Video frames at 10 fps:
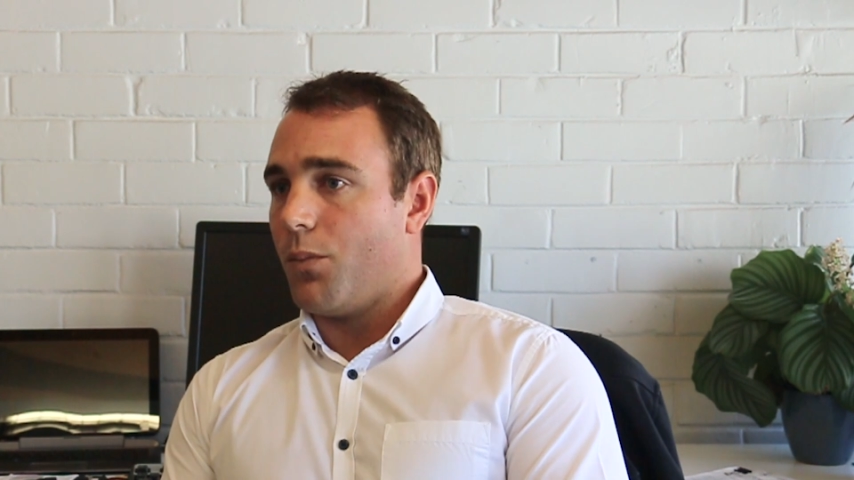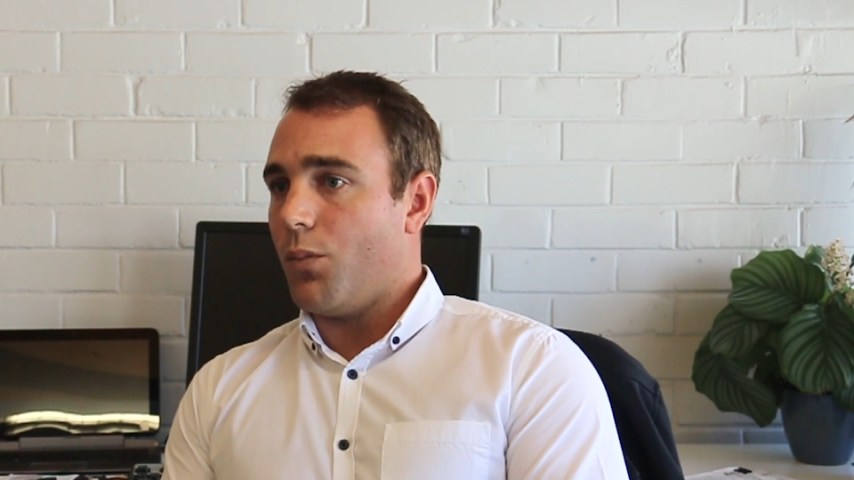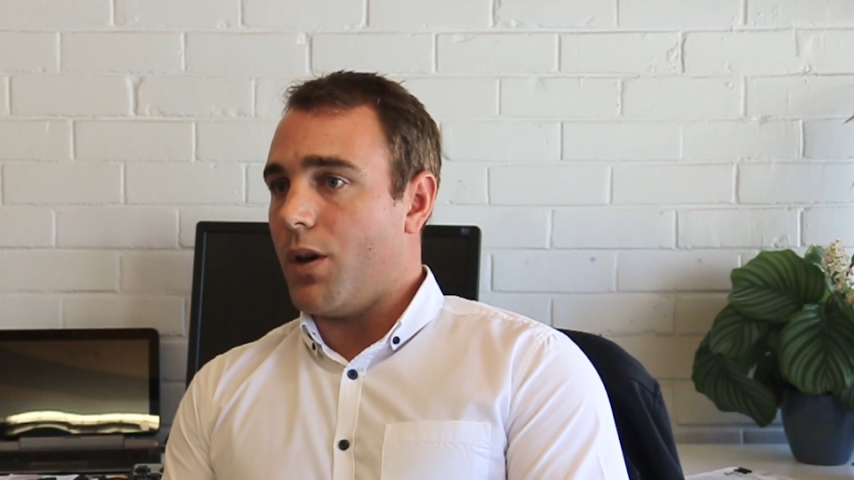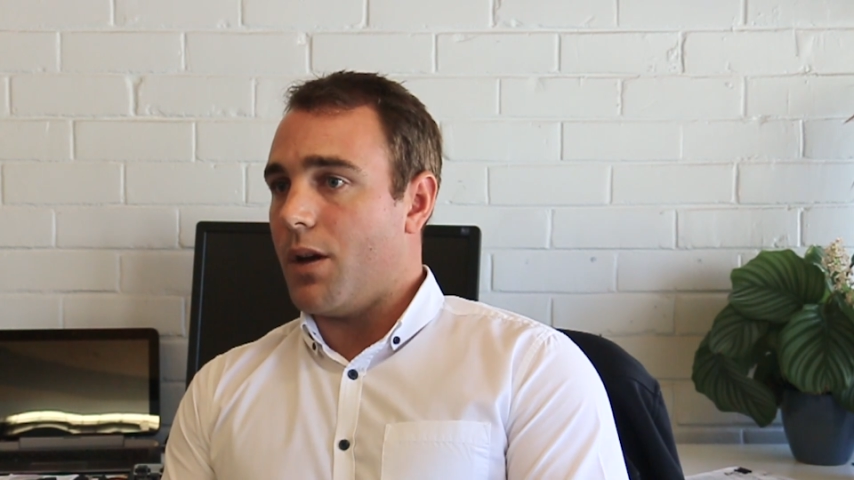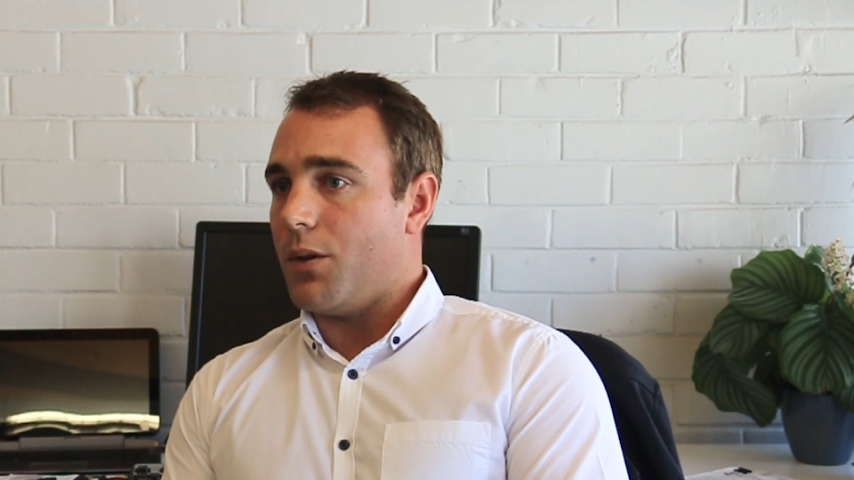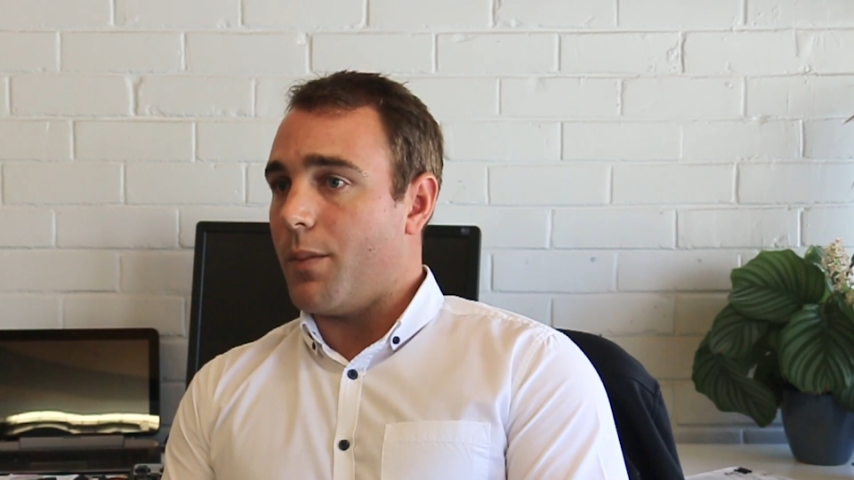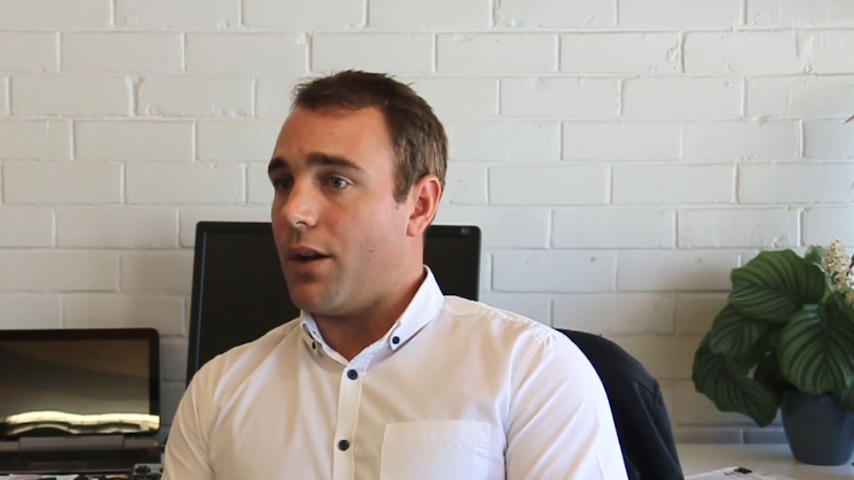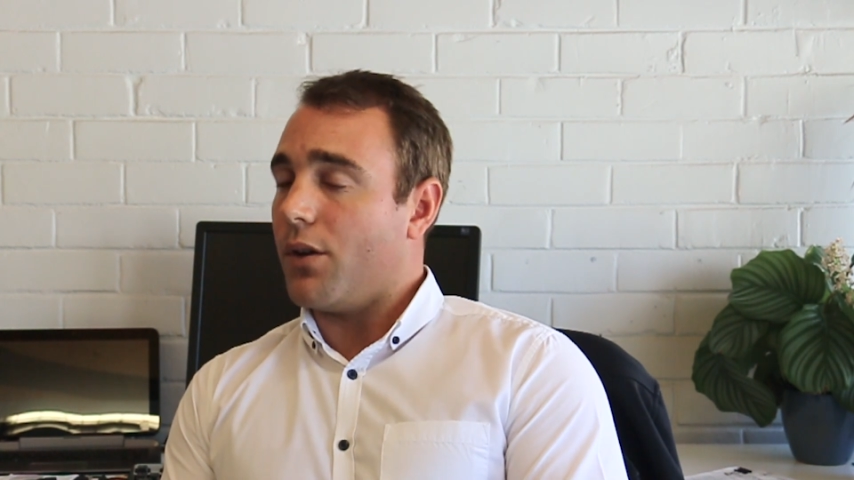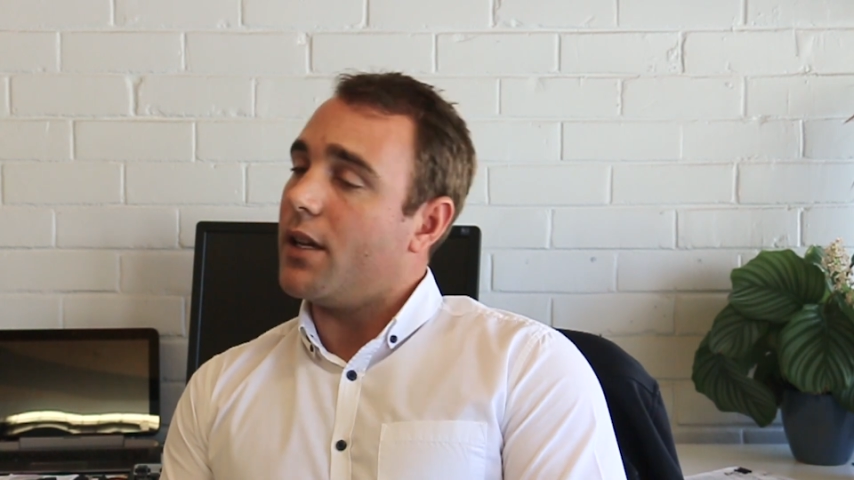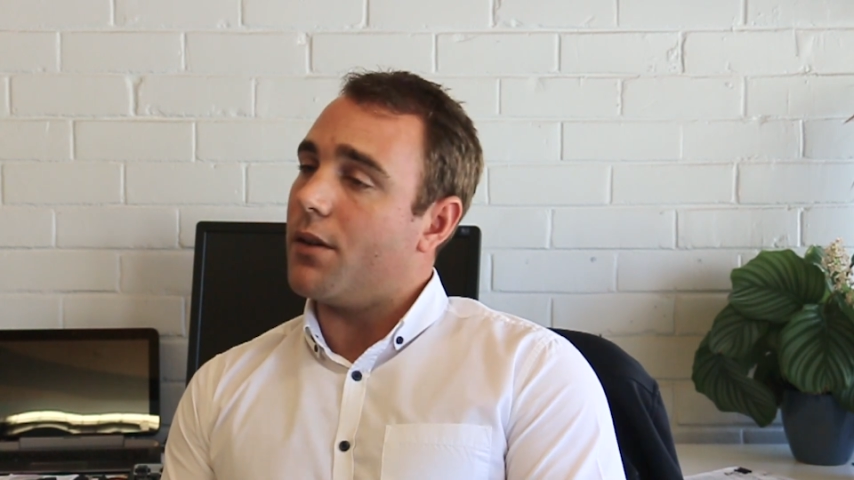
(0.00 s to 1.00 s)
Where you may
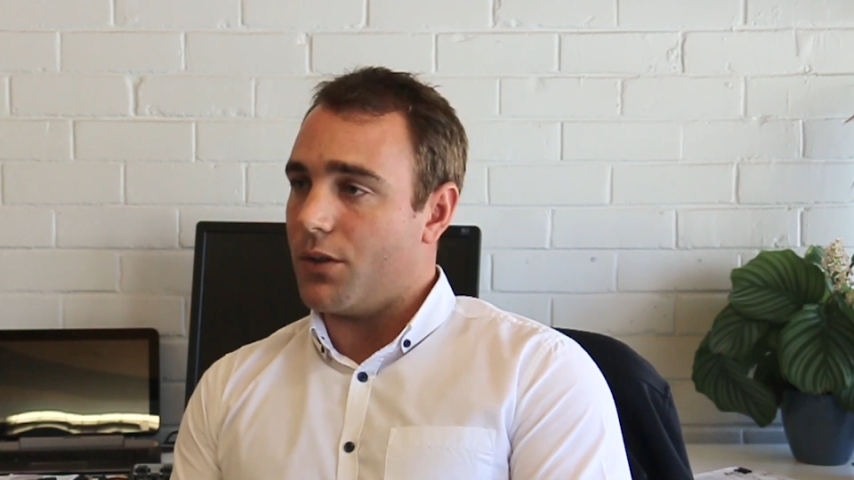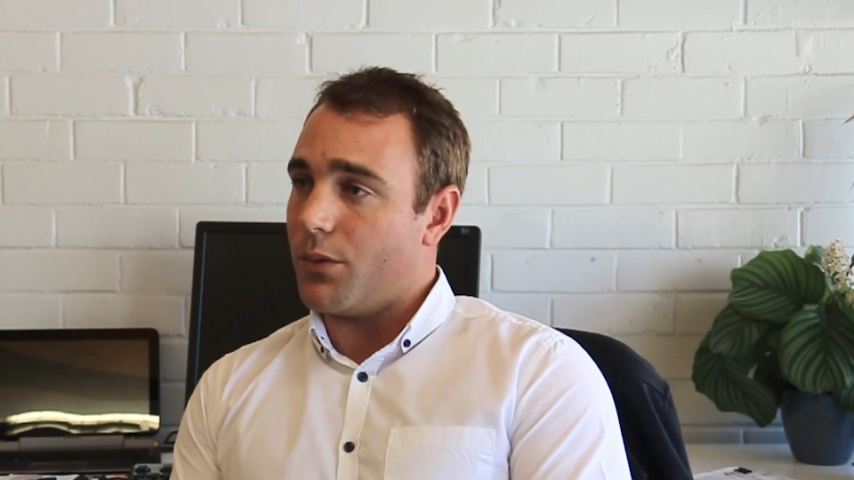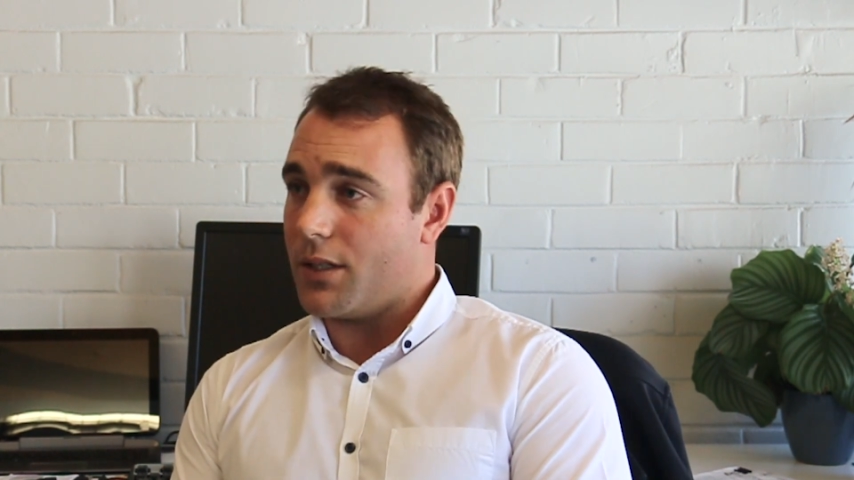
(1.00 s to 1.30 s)
not hear from your